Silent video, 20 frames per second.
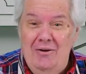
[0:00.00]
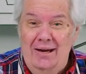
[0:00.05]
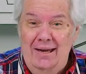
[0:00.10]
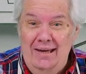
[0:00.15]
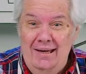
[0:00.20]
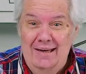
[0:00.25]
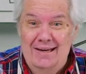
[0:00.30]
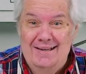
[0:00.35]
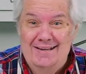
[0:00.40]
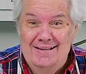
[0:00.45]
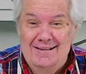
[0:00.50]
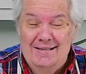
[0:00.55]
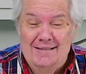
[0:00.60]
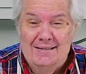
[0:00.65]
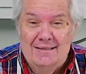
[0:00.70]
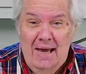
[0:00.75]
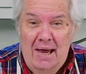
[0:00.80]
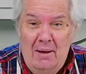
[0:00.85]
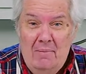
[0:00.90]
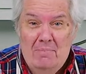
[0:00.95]
he
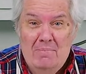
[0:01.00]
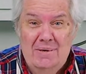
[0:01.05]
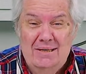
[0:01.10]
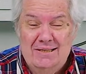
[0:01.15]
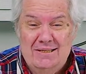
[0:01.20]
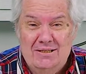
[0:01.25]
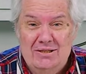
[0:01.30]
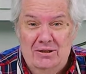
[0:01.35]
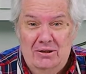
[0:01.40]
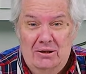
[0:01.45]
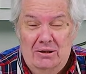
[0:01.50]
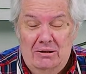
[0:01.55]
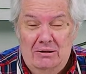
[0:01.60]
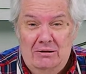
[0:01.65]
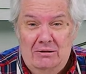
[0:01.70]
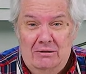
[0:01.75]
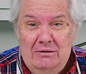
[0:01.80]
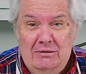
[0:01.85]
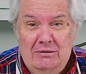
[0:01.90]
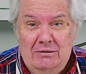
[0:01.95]
is,
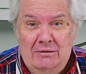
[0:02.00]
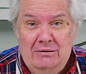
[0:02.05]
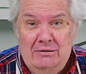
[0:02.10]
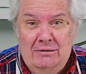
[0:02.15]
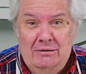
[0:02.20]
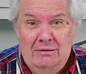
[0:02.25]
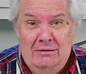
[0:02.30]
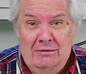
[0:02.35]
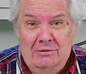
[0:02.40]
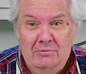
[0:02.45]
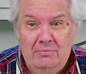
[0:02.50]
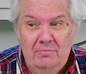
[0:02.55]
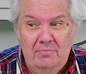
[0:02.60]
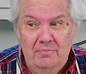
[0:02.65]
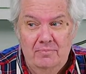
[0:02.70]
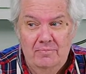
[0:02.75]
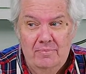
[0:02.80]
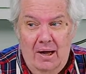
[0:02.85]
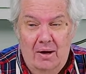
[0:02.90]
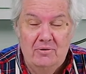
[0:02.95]
Mr.
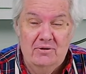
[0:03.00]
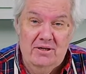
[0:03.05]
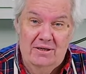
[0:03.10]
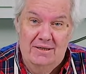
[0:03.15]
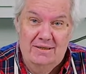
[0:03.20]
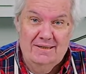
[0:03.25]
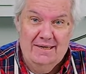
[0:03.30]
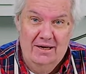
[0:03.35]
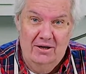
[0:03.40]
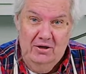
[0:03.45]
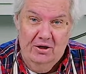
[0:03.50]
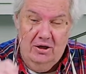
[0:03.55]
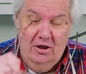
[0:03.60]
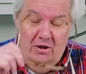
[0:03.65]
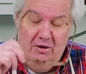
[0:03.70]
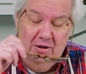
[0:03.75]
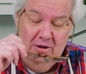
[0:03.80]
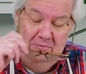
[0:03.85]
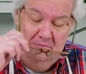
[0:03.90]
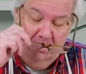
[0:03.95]
I was going to say good
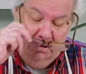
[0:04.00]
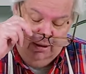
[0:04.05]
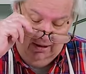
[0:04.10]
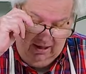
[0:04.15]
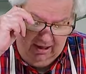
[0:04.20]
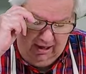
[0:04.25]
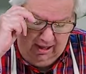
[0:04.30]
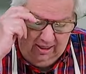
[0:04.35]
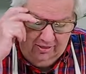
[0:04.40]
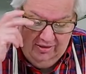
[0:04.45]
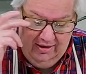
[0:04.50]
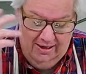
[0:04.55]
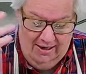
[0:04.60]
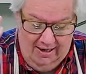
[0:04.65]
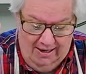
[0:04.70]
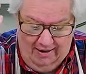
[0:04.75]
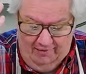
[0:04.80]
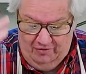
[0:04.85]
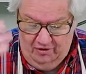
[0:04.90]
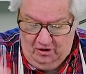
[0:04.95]
looking, but then
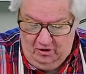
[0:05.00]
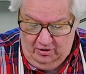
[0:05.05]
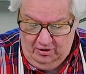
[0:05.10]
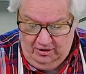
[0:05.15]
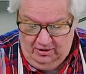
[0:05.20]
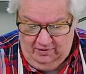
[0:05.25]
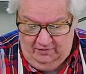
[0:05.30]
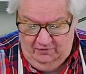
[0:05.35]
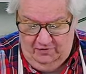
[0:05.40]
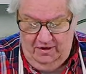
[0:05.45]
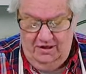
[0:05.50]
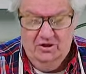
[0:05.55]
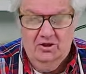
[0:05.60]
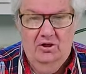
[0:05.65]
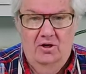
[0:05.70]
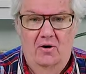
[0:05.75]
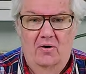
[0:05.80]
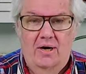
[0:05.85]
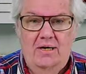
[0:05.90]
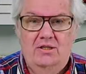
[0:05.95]
I'd have to go to
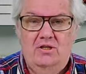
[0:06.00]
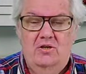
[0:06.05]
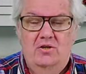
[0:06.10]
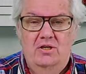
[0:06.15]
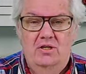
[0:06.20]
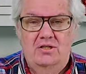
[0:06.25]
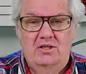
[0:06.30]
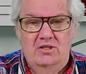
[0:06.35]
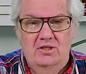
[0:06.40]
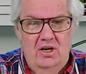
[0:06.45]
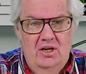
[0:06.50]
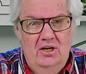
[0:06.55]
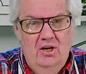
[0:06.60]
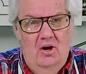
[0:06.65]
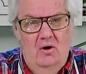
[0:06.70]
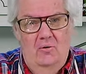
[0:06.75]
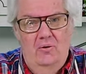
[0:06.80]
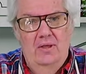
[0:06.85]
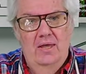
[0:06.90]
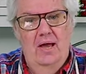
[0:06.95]
confession. All right, so this is going to
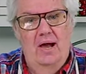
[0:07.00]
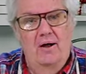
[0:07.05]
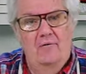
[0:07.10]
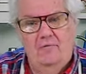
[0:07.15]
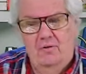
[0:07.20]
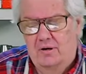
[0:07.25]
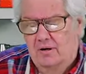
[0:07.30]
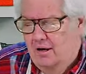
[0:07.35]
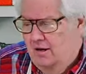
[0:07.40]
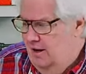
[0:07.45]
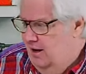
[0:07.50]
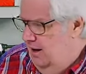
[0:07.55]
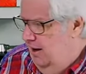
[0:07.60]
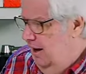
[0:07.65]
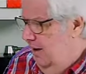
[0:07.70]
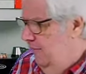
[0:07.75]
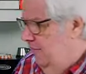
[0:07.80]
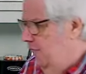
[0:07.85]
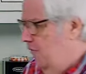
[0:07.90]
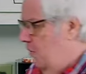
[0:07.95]
go in the oven
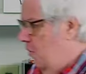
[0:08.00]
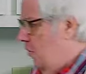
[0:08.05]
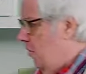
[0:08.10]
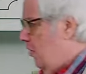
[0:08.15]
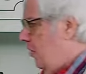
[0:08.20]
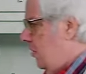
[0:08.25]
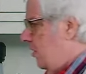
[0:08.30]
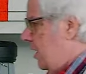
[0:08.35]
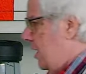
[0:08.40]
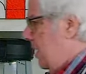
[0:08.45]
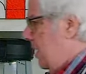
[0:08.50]
for